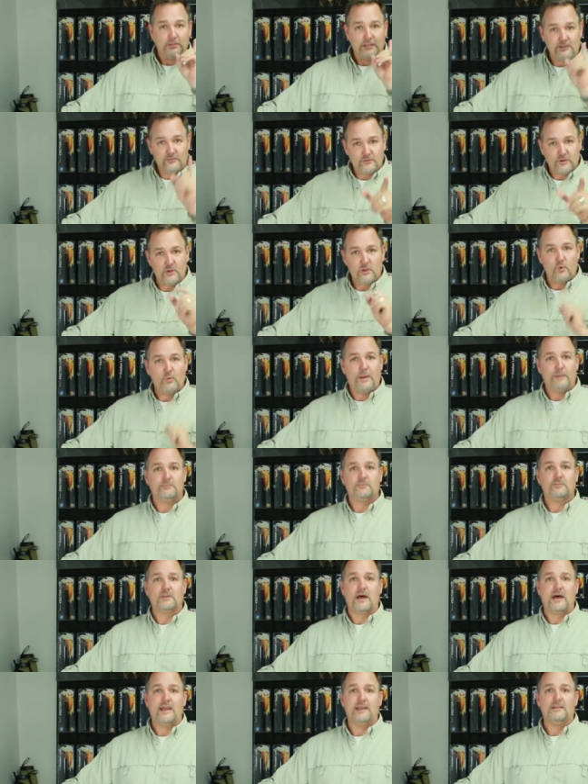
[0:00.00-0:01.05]
Please go to the
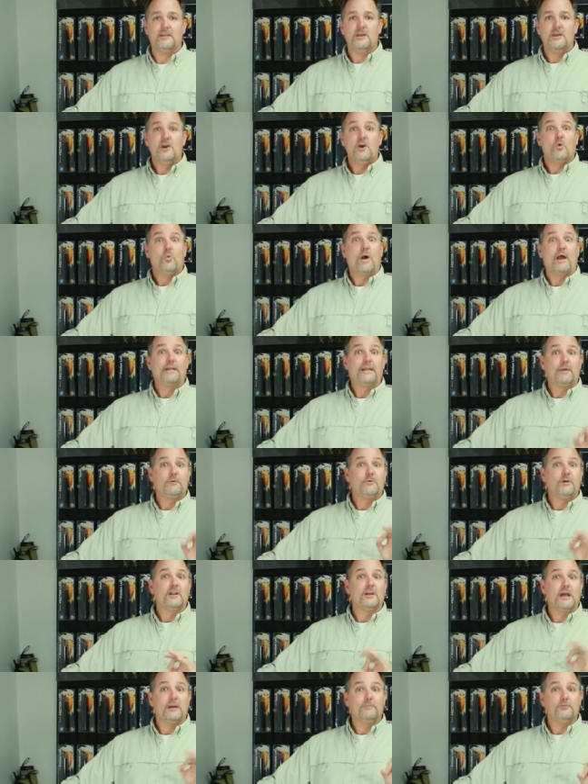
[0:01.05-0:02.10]
website. Right now we're
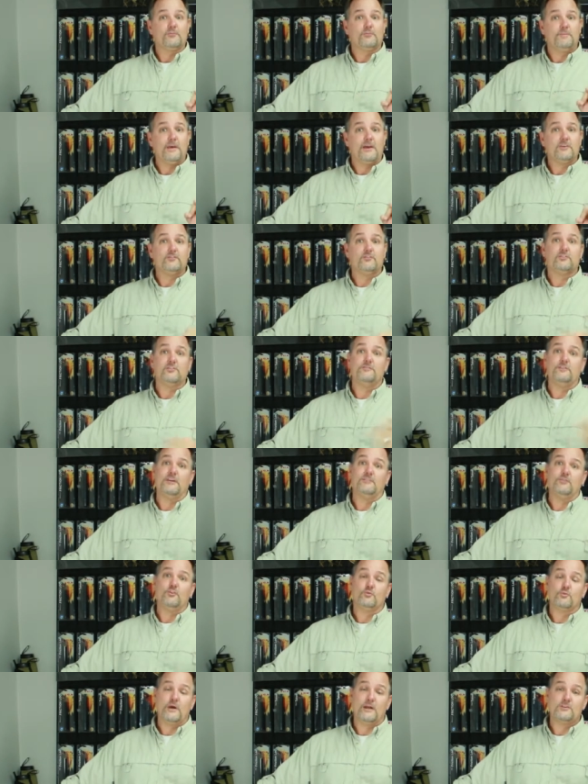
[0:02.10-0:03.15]
running a couple of specials.
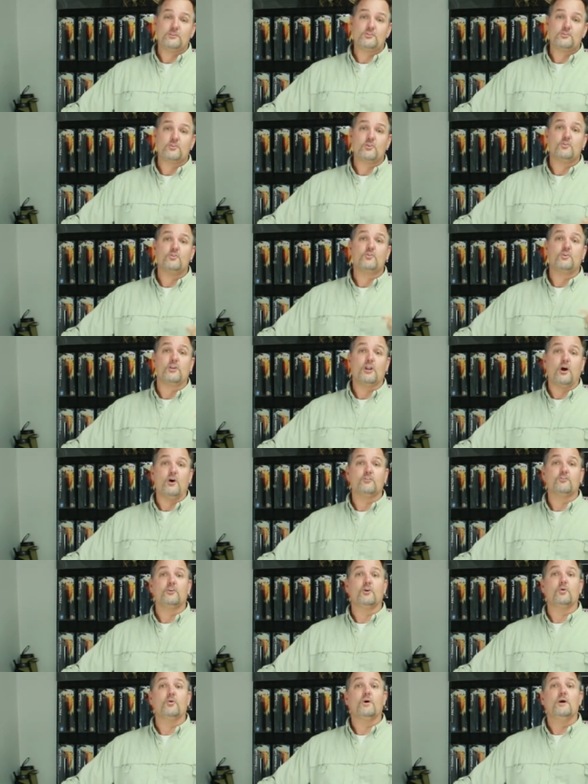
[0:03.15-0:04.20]
If you register, you can
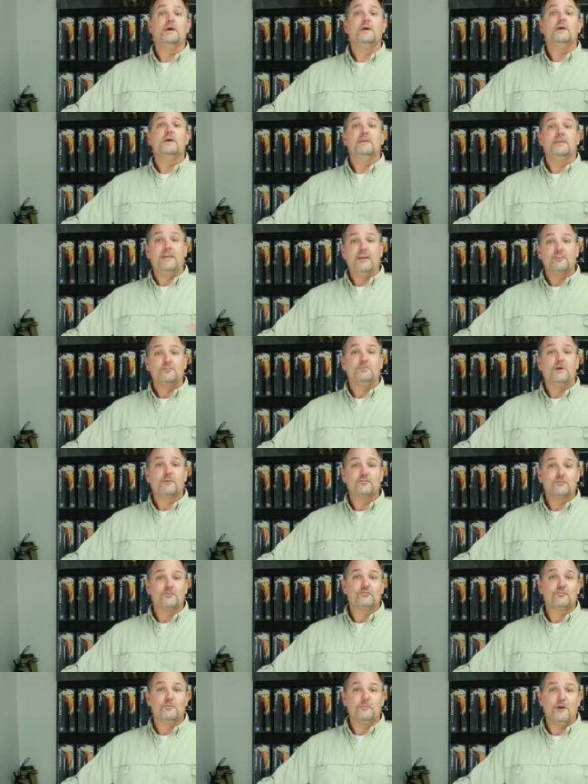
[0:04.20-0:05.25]
also get
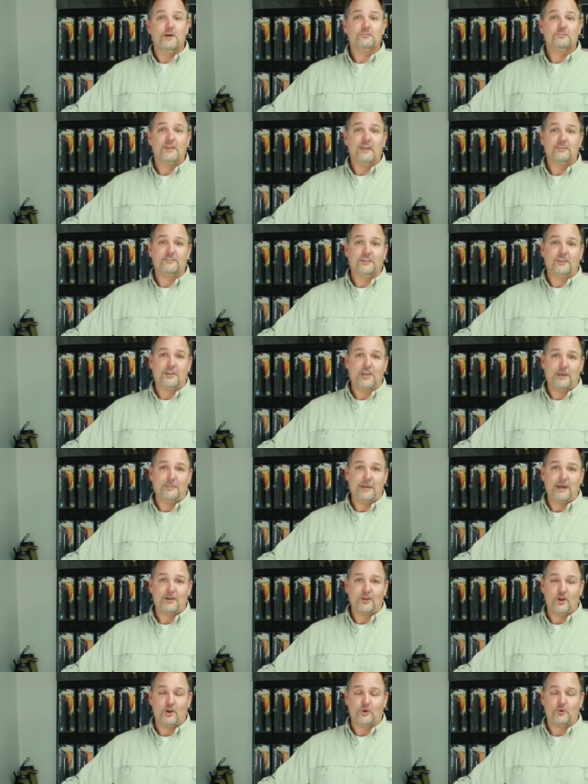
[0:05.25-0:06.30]
specials from us as they come
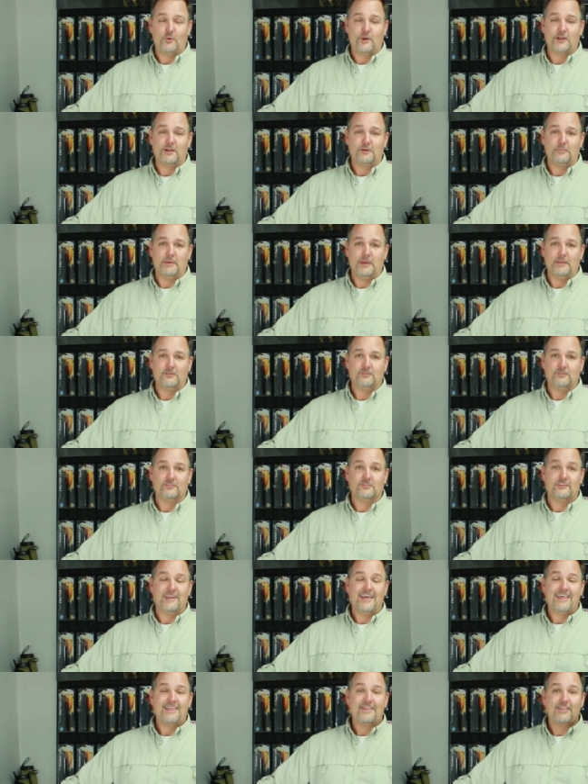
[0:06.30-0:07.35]
out on a regular
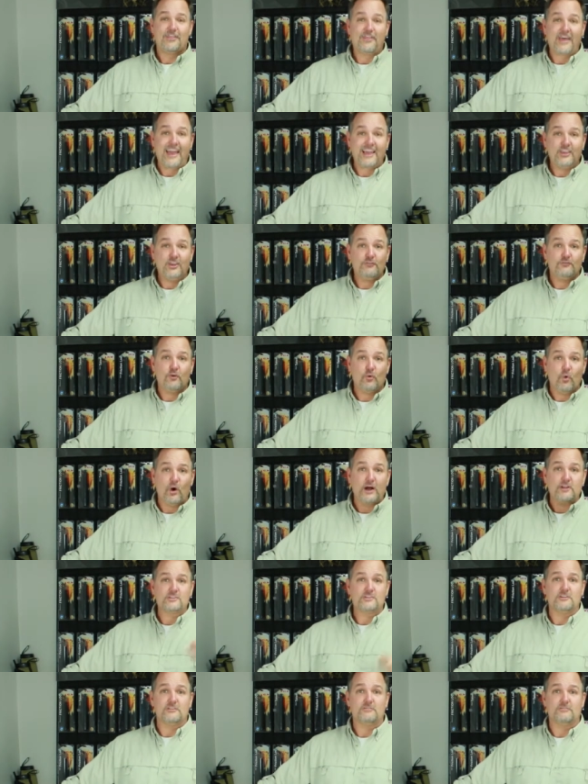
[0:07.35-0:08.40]
basis. Thank you for
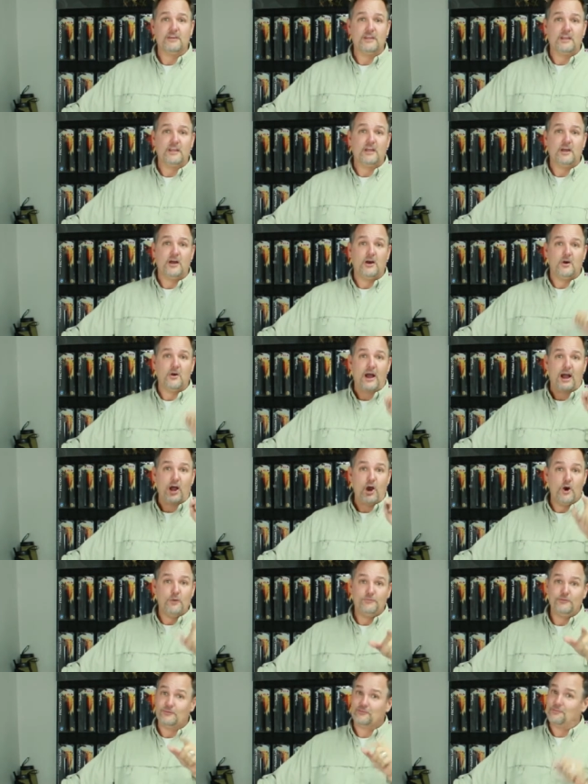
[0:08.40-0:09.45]
watching the video. I
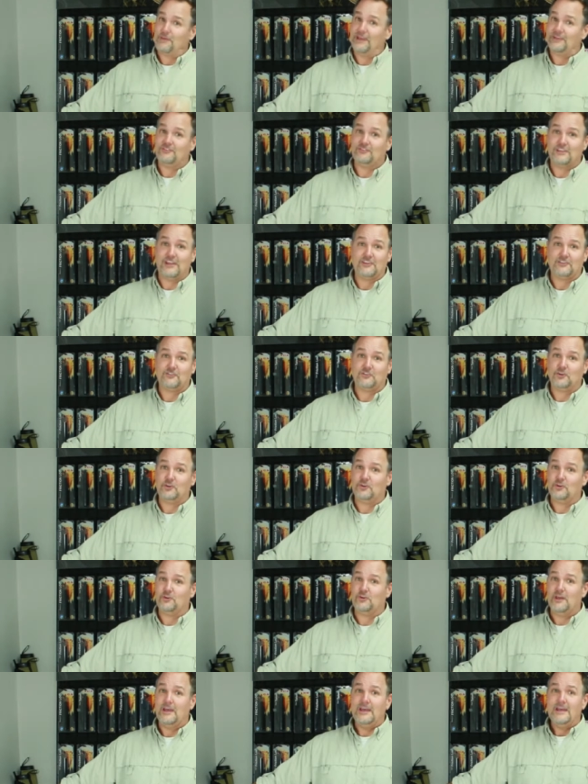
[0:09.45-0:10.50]
hope this made sense to
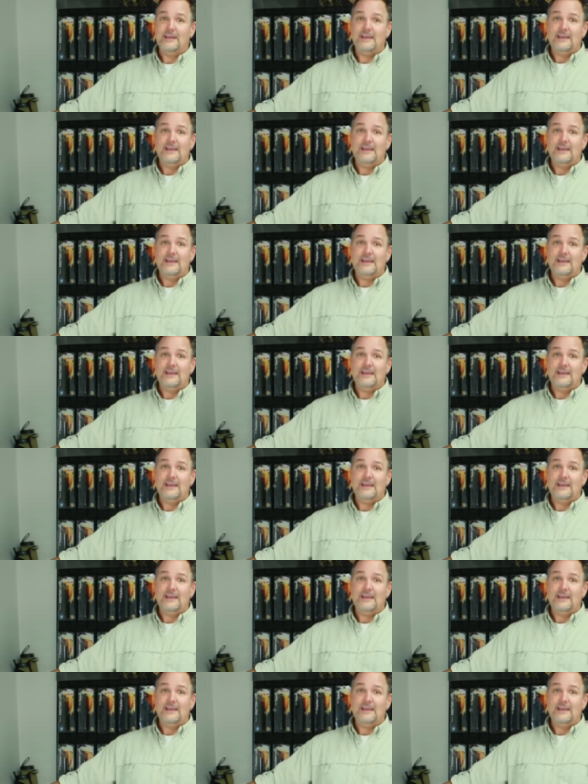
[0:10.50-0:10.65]
you.